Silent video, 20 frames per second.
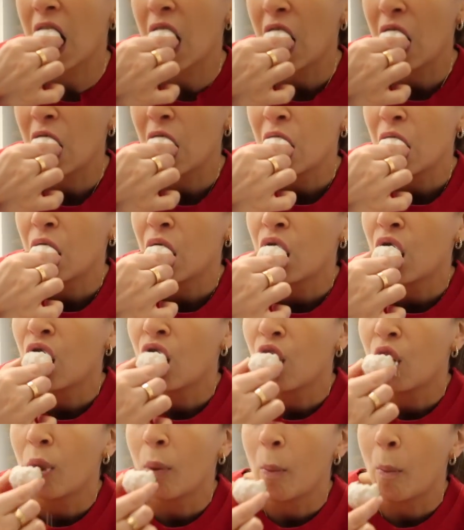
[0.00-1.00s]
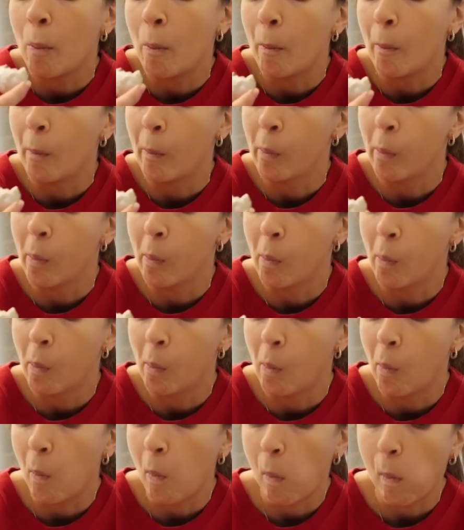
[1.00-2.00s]

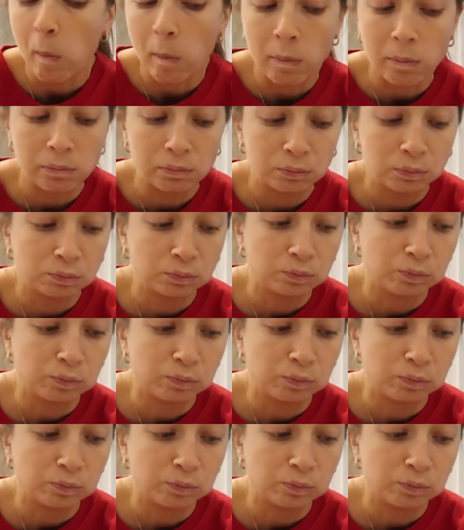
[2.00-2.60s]
Nothing is said.